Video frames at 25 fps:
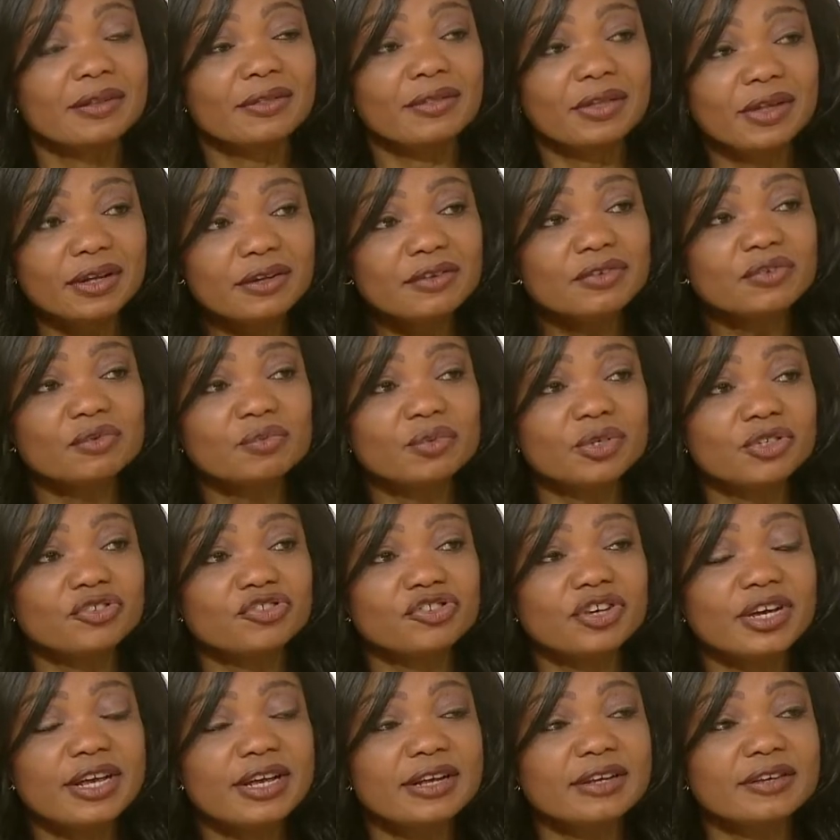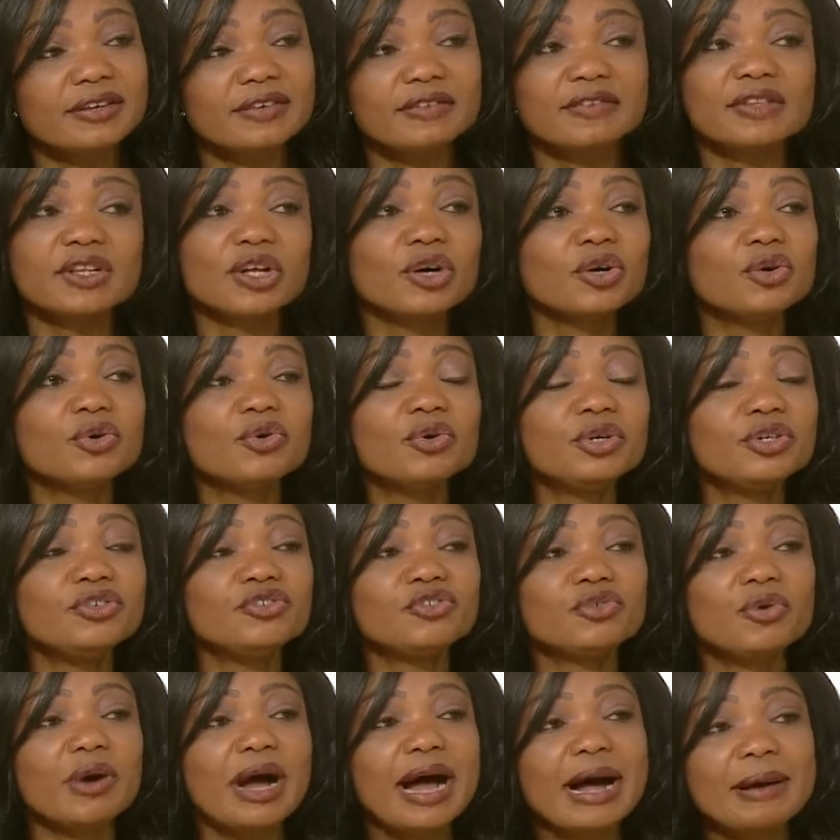Things will change. It's not going
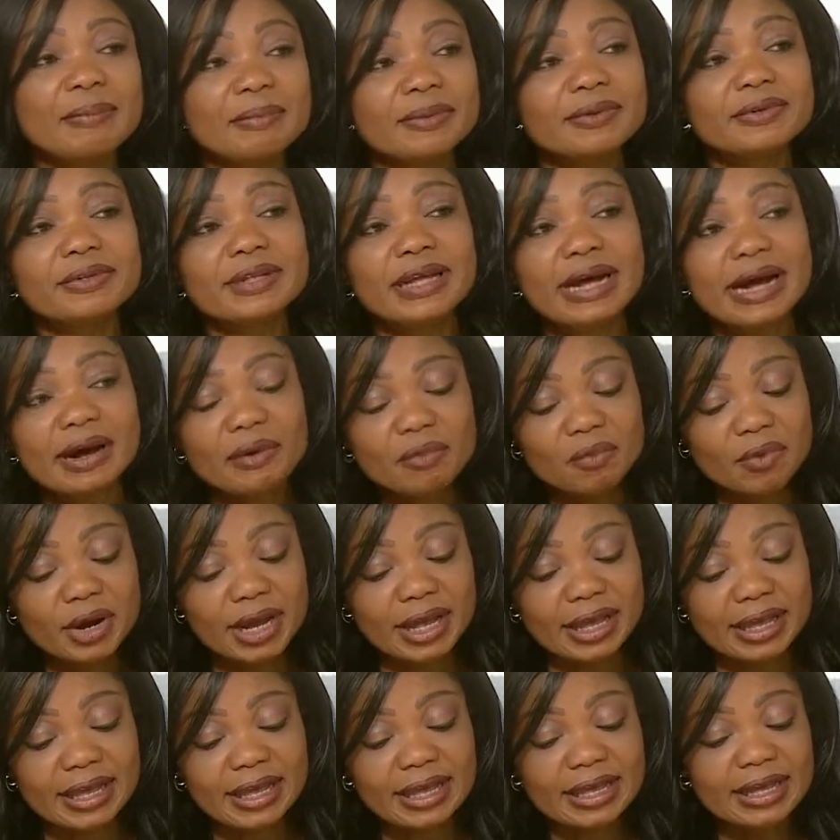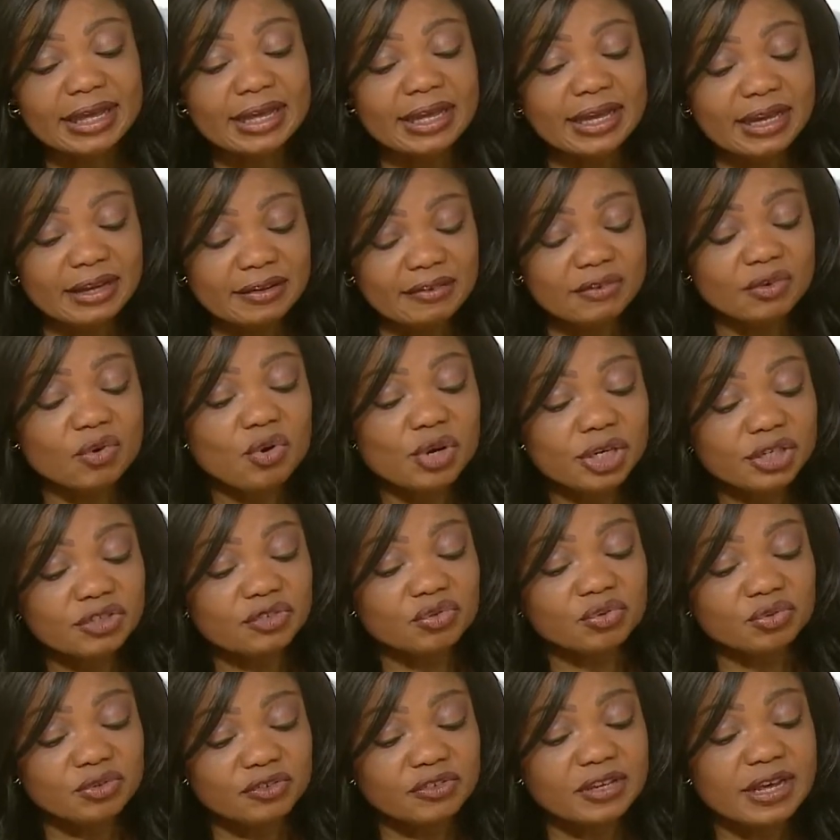to happen that way. It's going
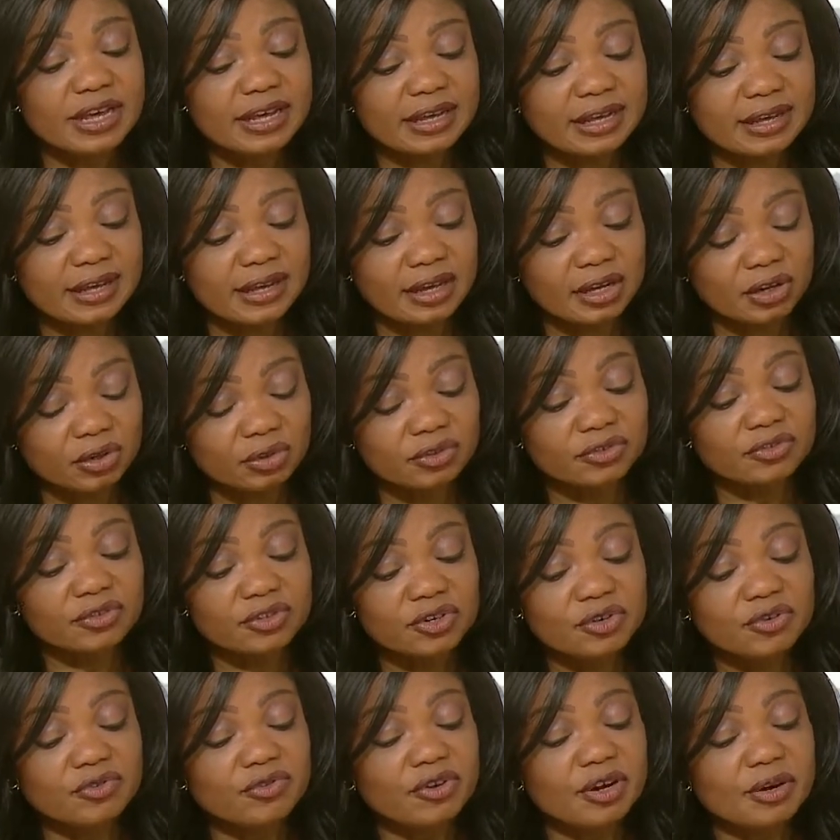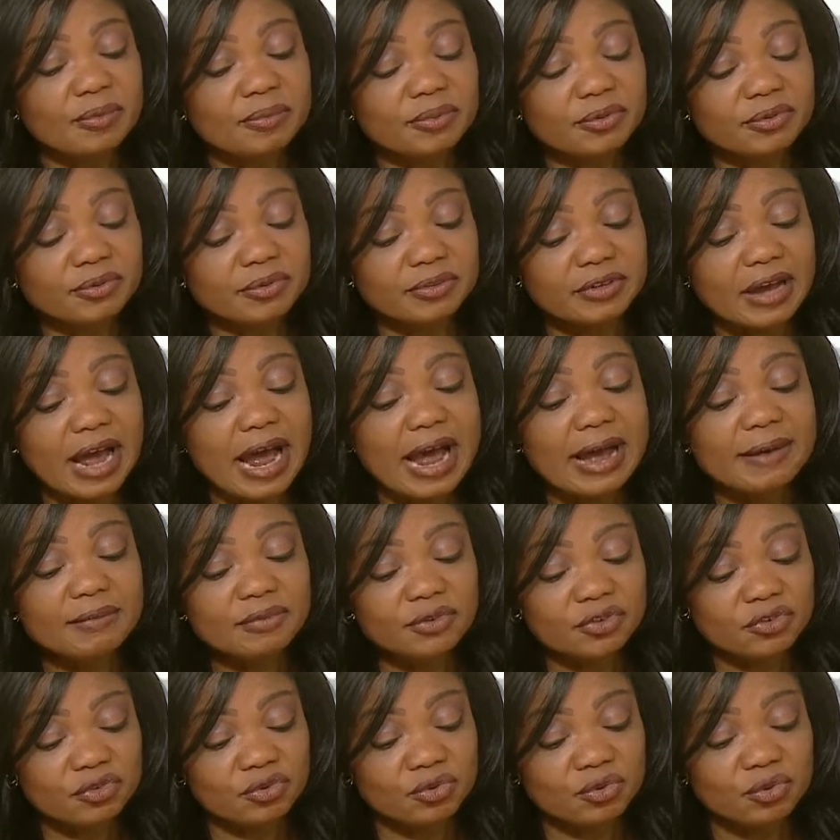to take a considerable
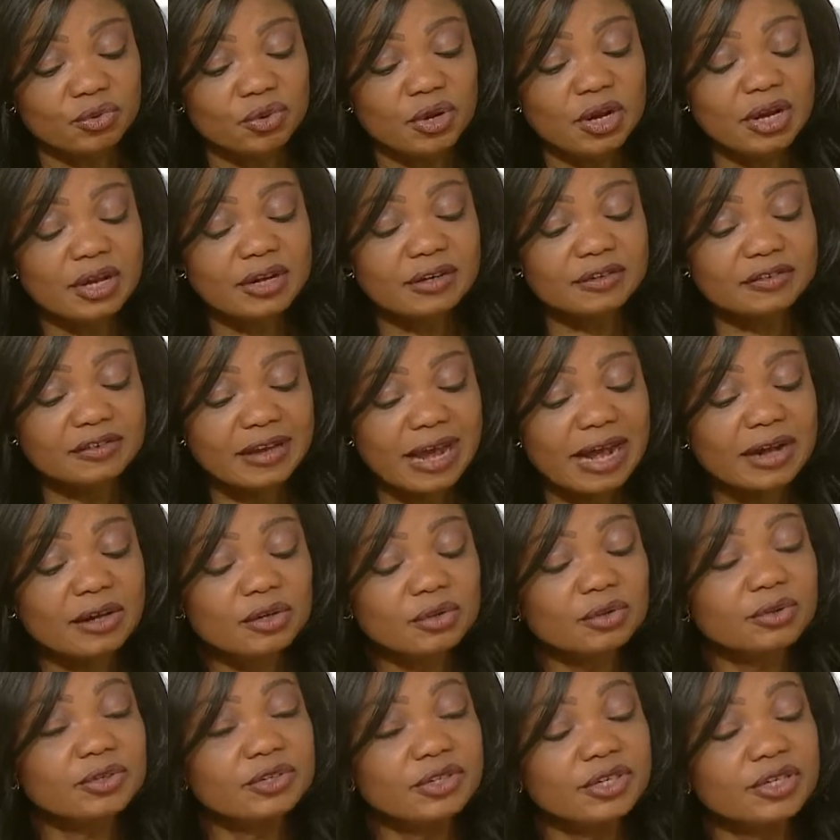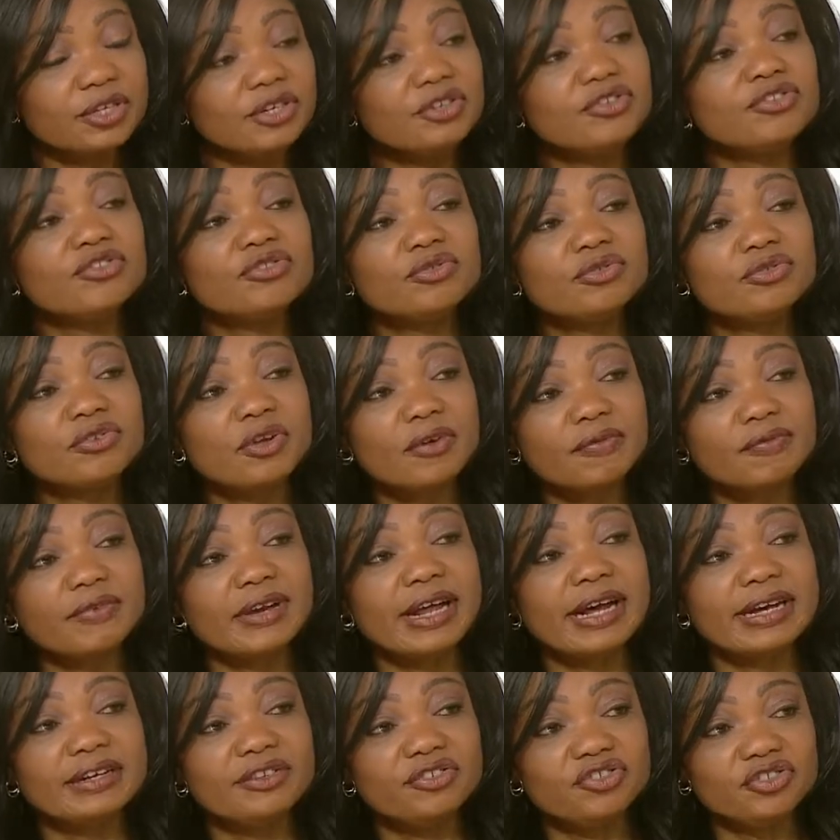time to tackle the issues of
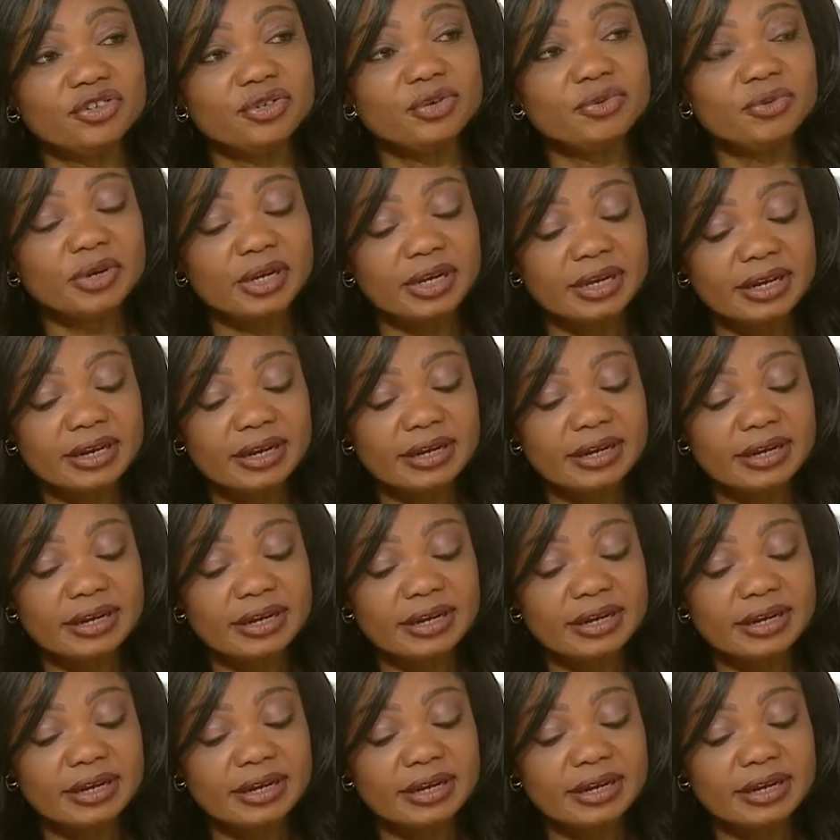Nigeria.